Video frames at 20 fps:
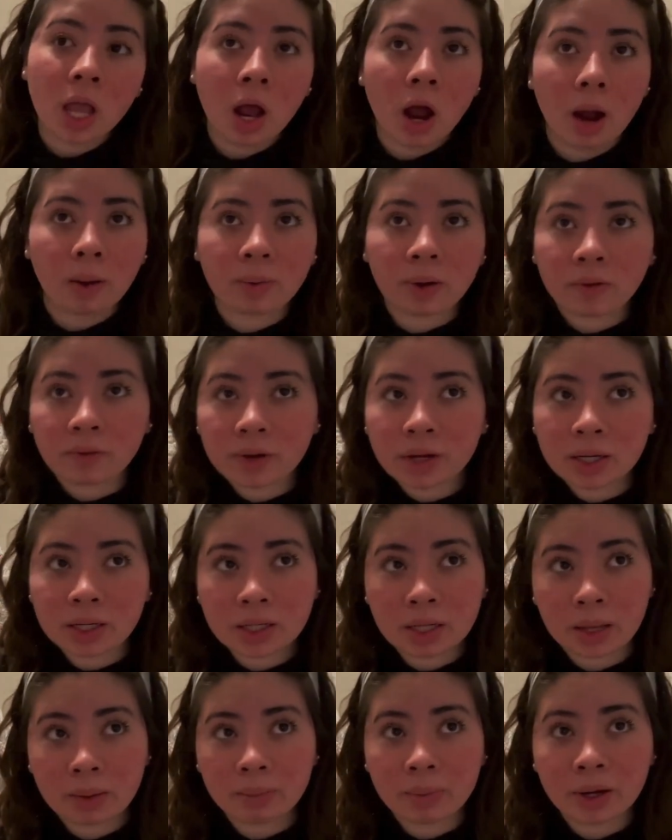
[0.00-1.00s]
I'm never going to
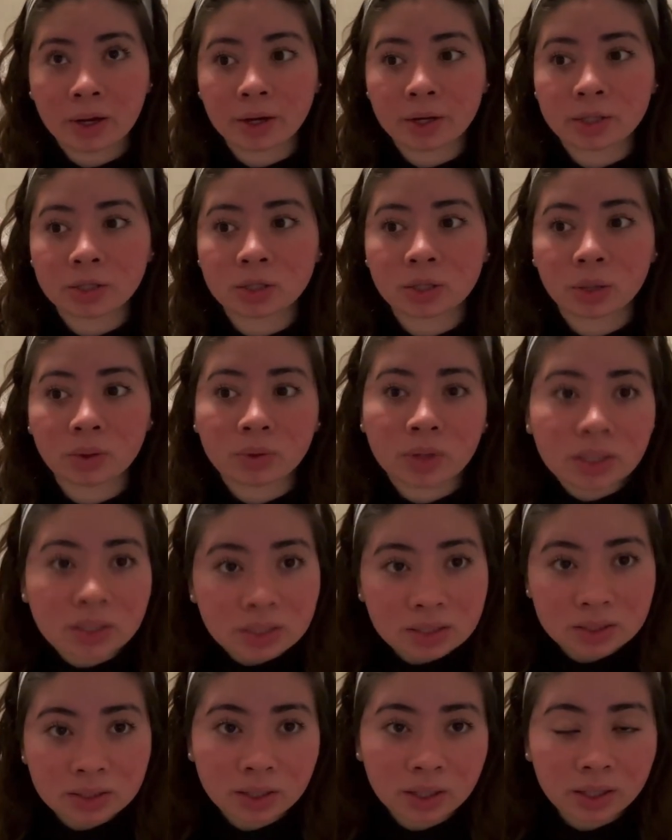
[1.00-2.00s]
get married, so this
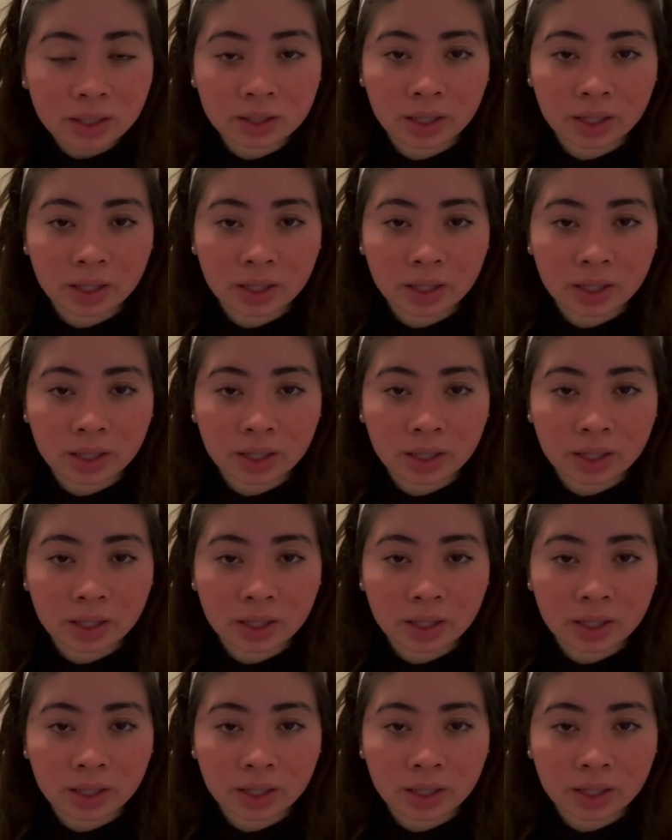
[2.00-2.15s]
is good.